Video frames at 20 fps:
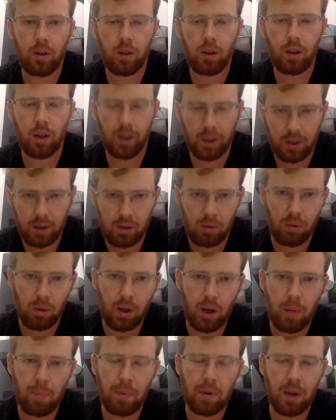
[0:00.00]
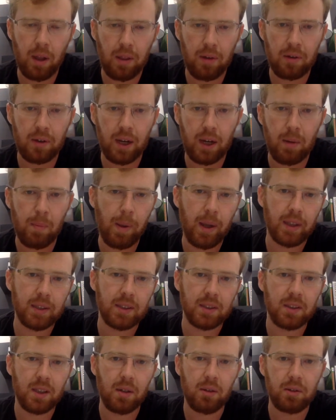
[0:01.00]
link to a couple other
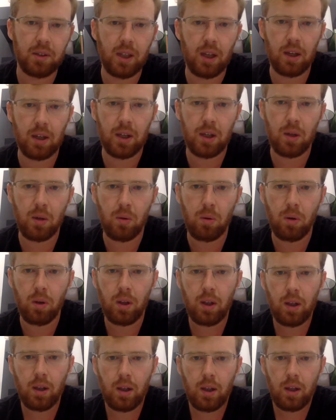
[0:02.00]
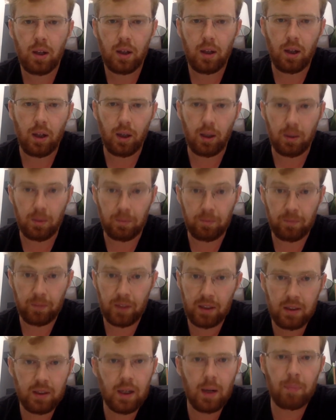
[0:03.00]
databases that'll tell you
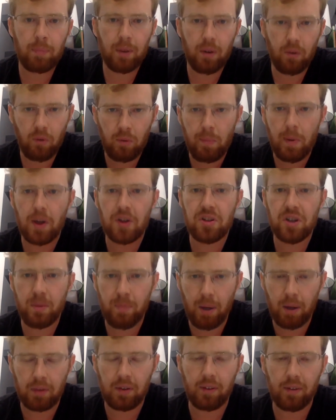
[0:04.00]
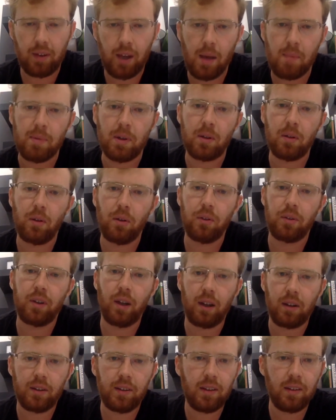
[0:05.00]
in-depth information about these chemicals,
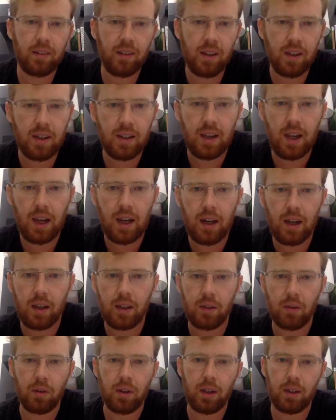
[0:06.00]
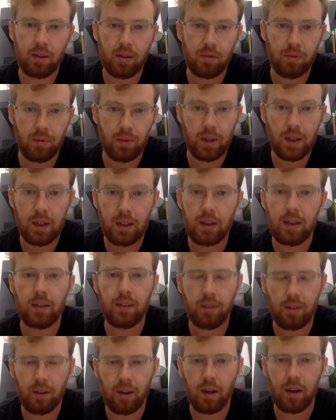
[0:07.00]
toxicity data. You'll get to read these
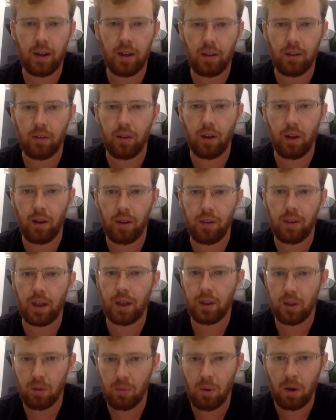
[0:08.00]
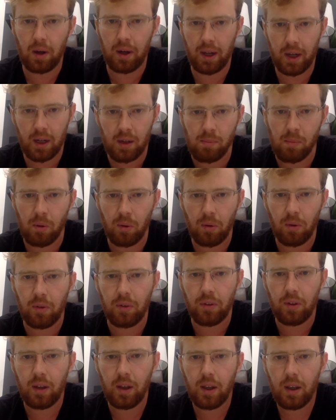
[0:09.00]
studies they do on
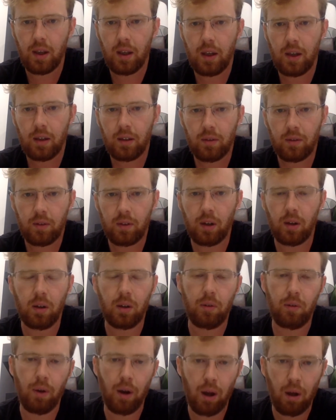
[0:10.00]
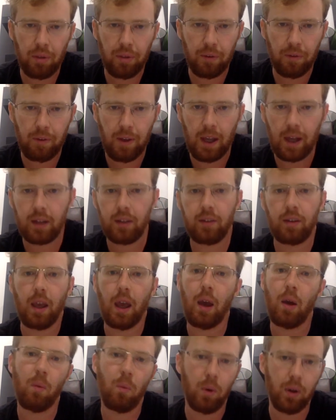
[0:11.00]
animals to look for health effects
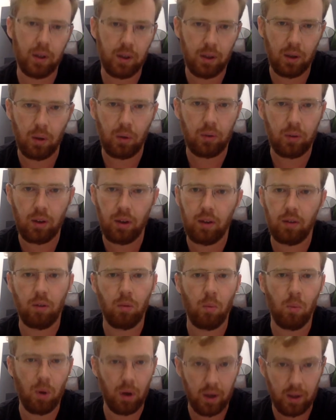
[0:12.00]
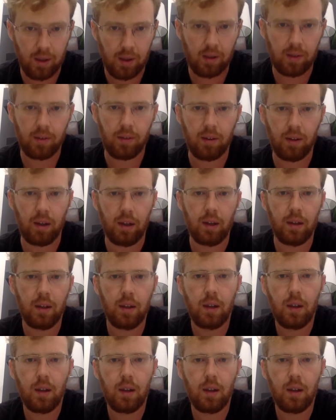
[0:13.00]
at what doses and what do they see.